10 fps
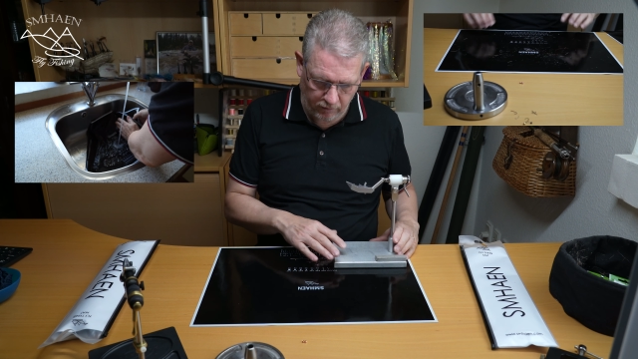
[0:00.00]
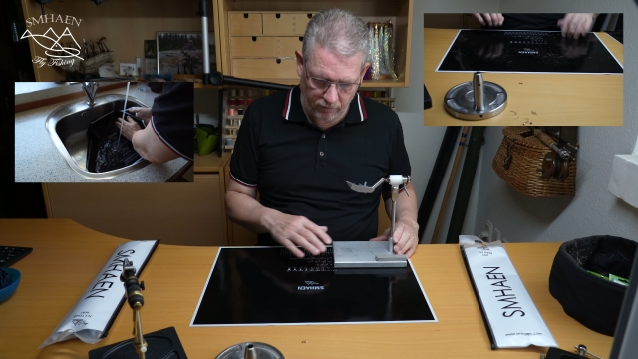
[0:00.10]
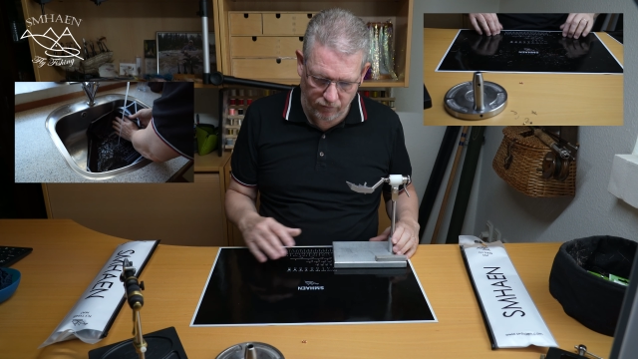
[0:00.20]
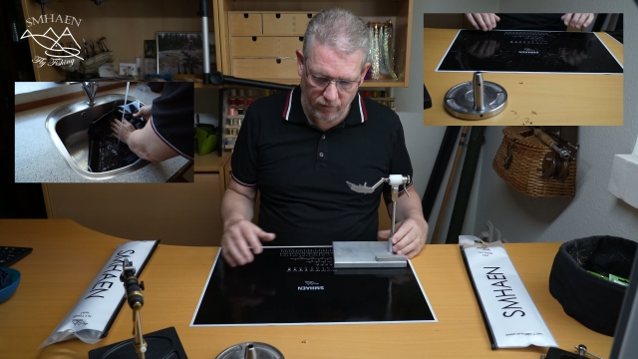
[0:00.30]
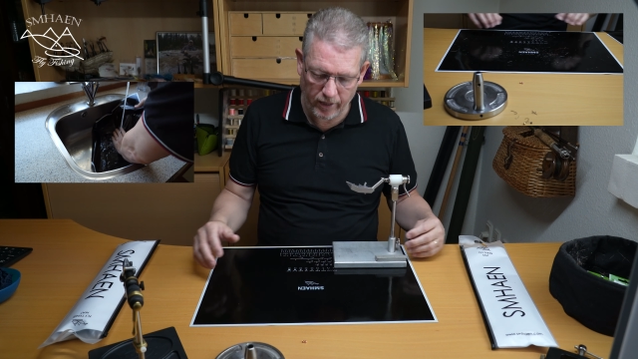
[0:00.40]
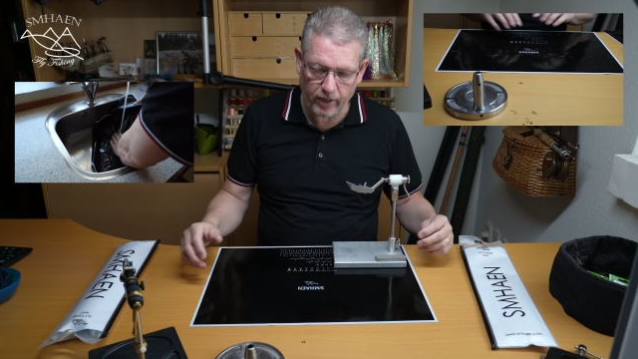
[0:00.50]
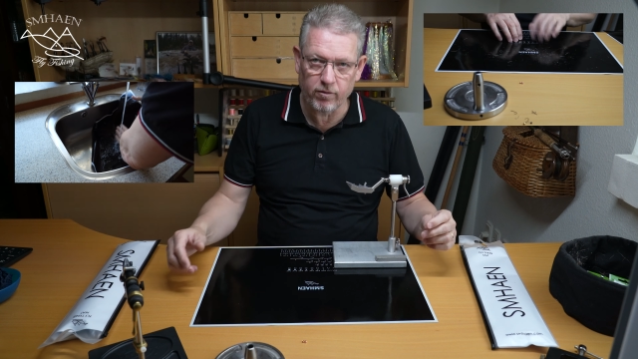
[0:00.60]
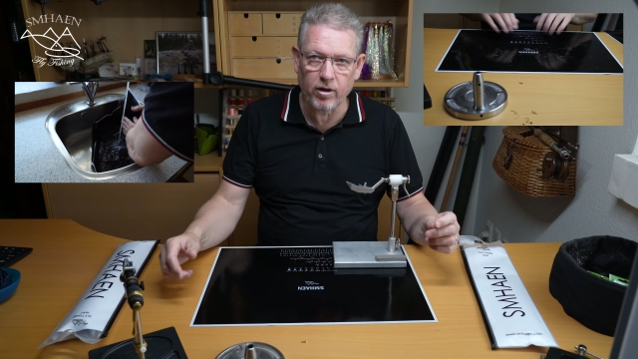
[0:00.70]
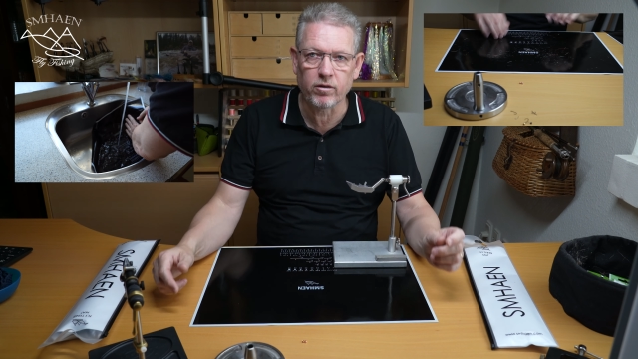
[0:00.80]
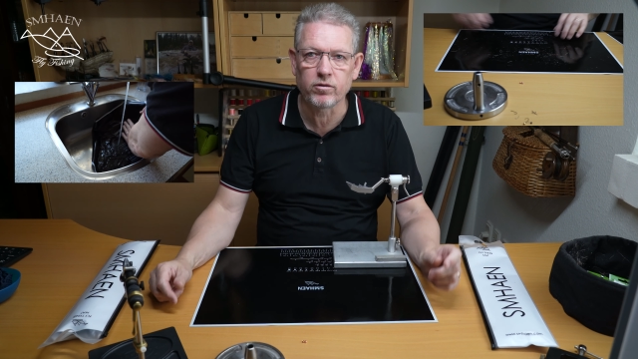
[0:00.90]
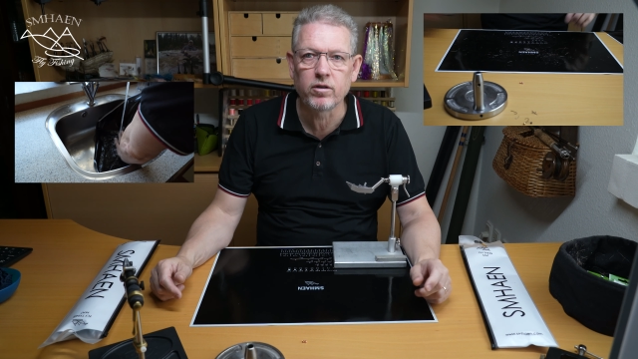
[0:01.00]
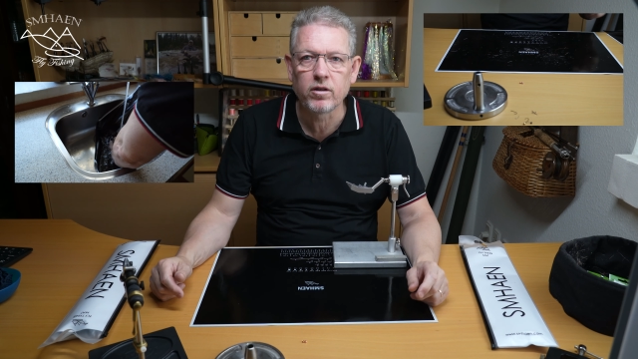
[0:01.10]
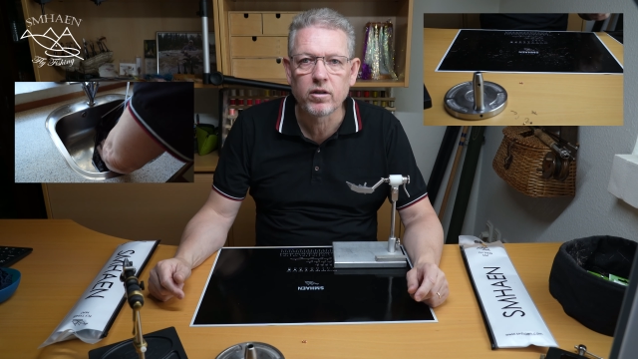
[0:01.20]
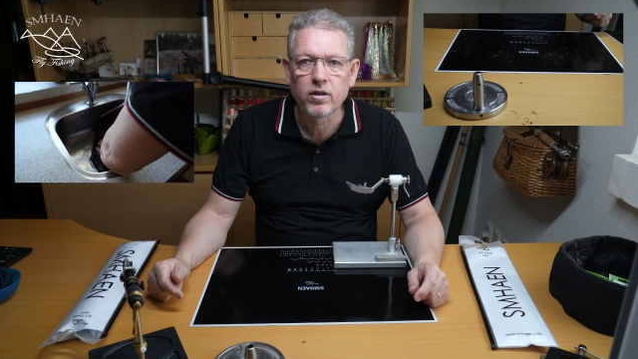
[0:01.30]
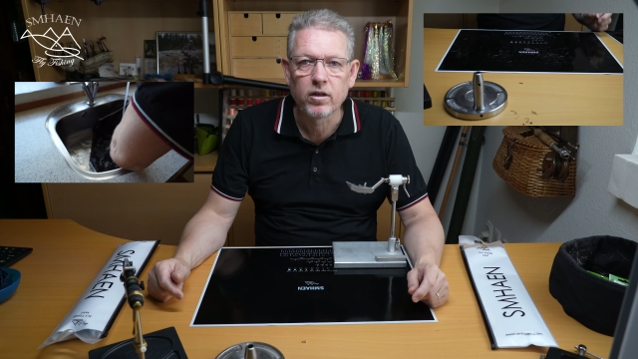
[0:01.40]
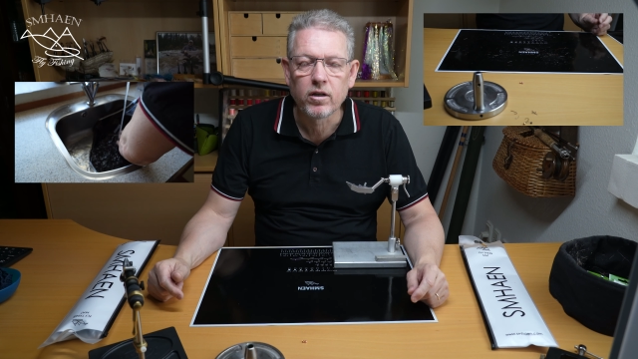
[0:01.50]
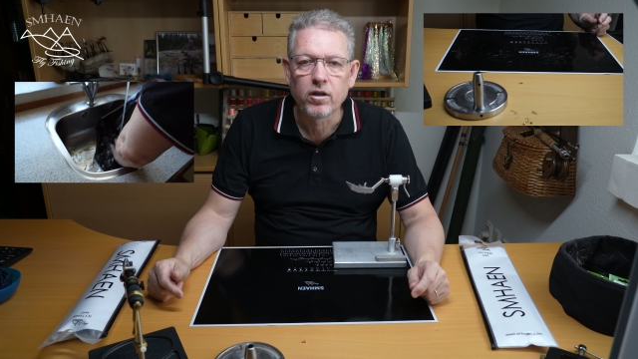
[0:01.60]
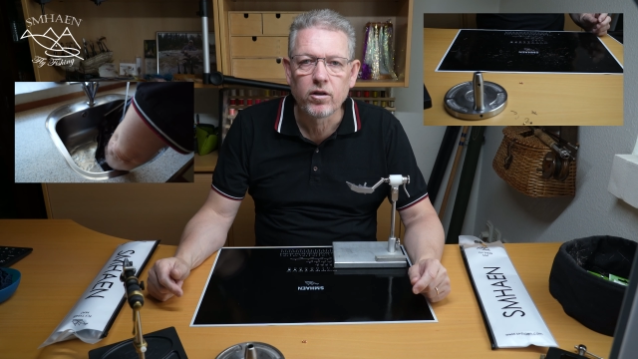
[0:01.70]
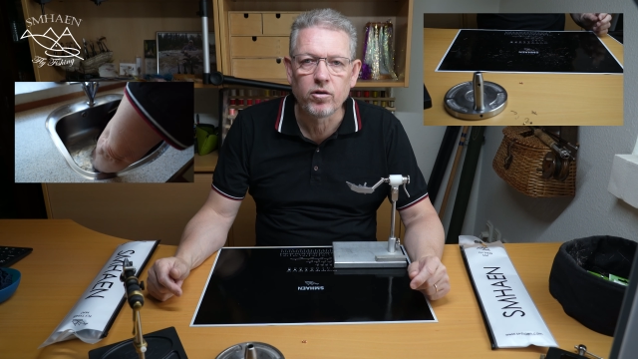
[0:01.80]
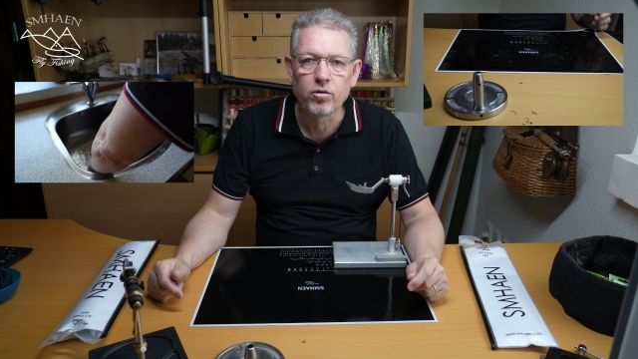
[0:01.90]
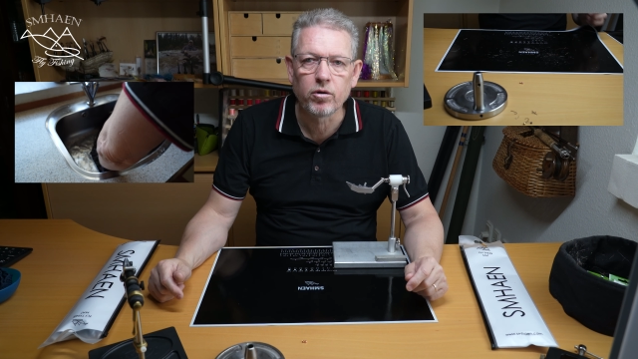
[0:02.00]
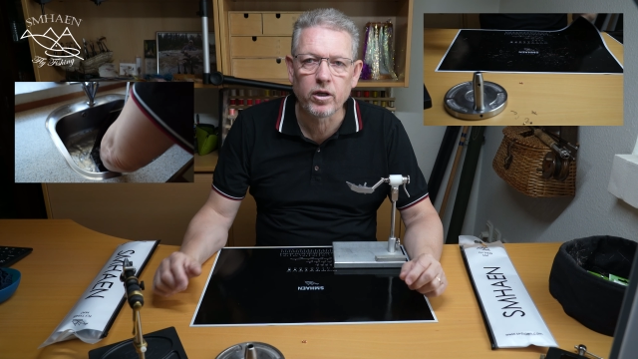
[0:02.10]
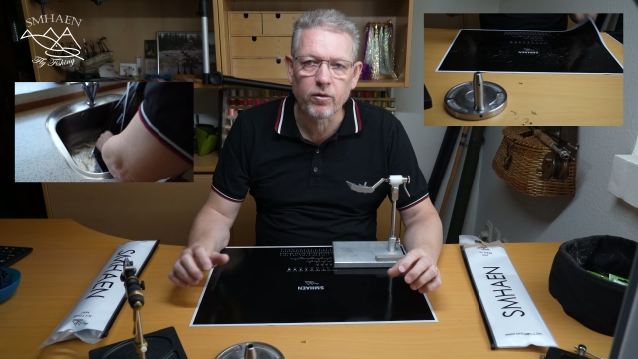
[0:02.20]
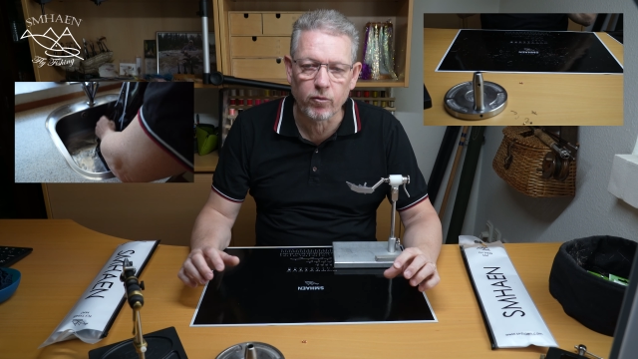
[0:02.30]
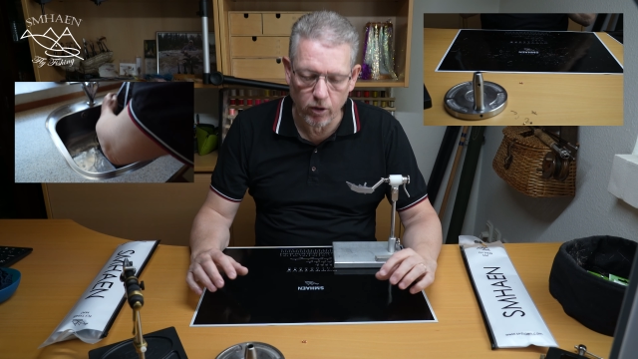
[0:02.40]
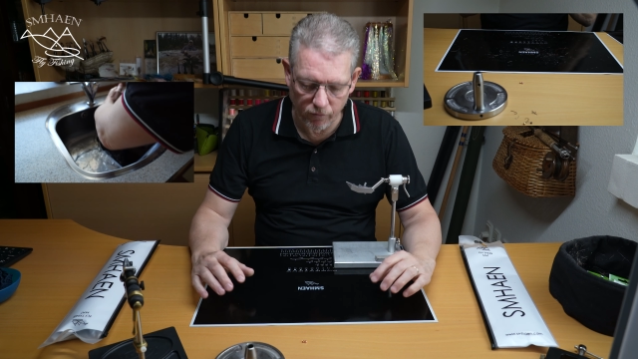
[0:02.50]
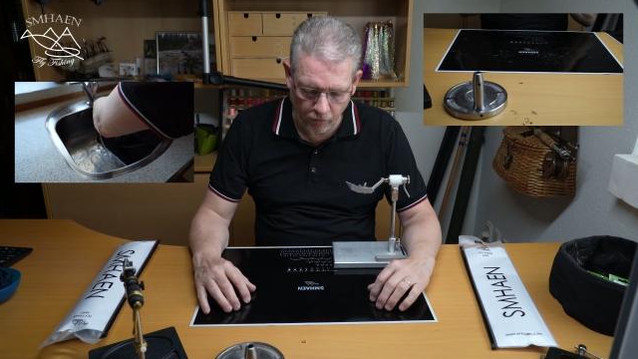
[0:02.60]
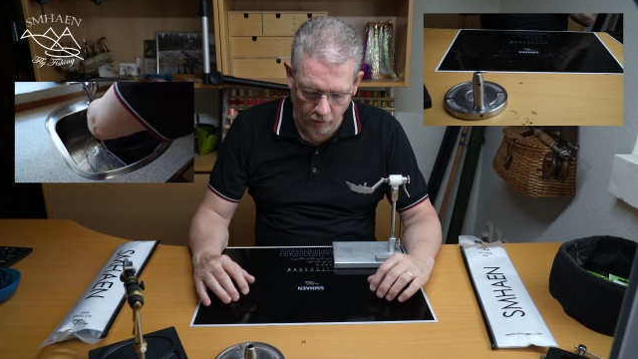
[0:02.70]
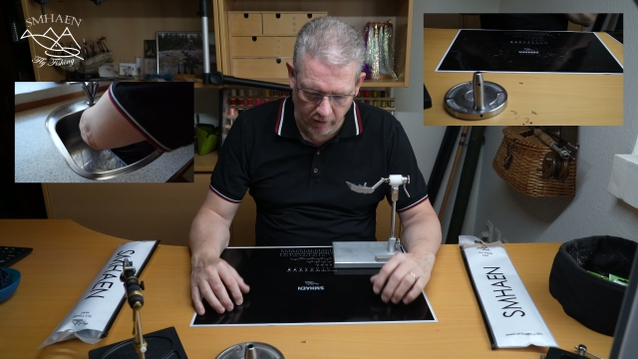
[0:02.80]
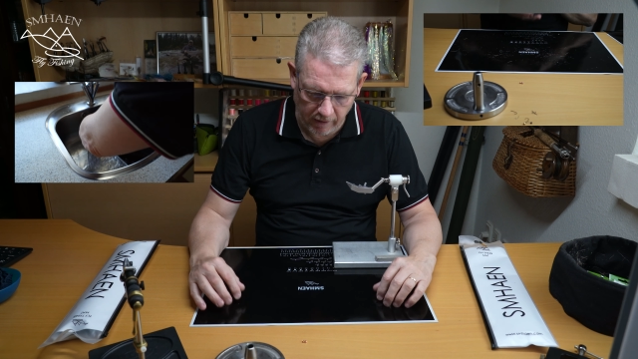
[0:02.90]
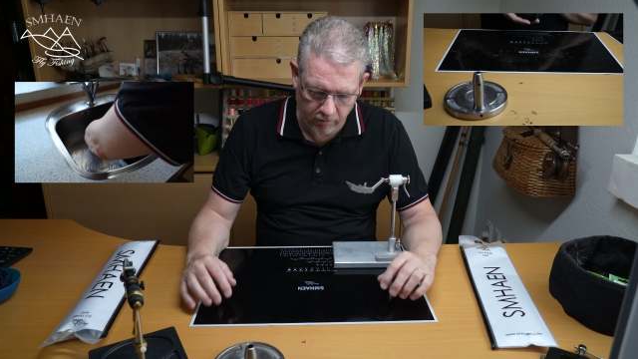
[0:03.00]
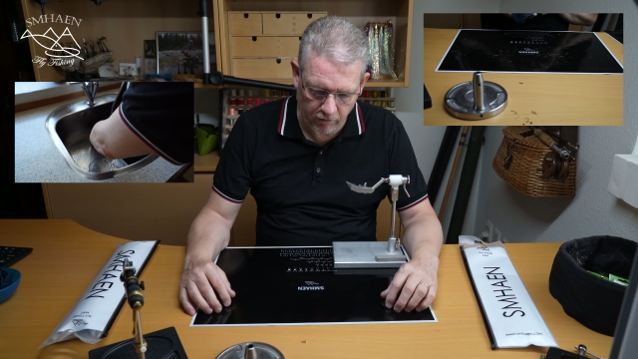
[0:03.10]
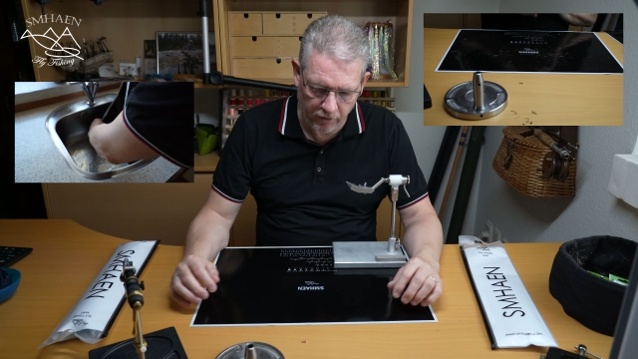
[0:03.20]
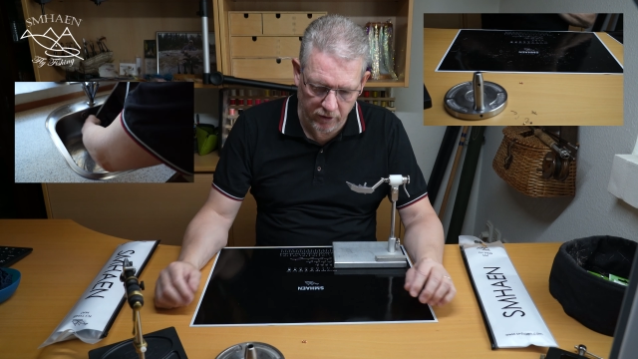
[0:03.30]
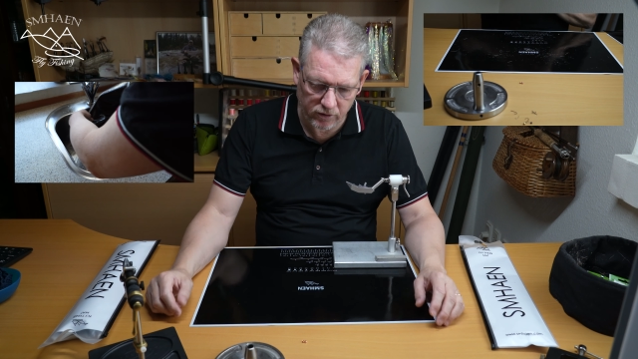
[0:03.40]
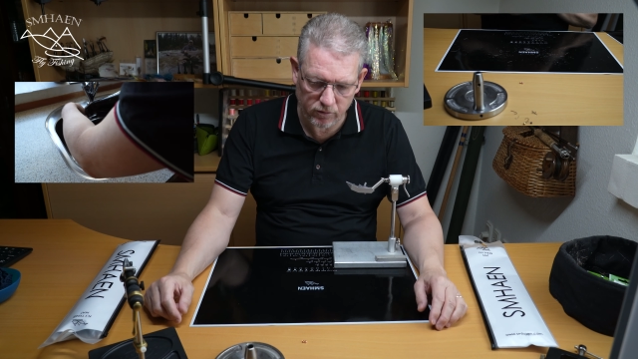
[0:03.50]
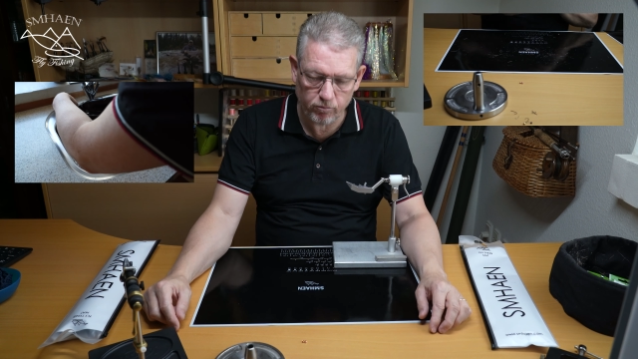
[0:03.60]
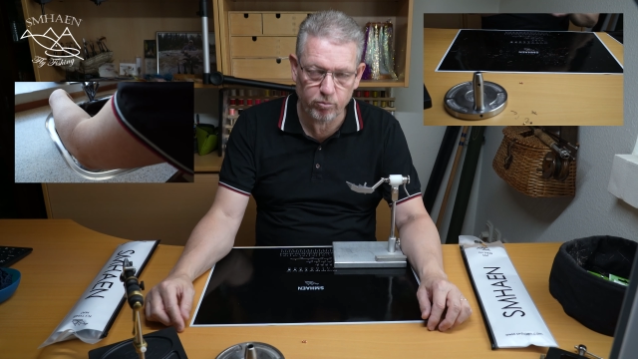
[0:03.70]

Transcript: flying around you, it will fall down on this.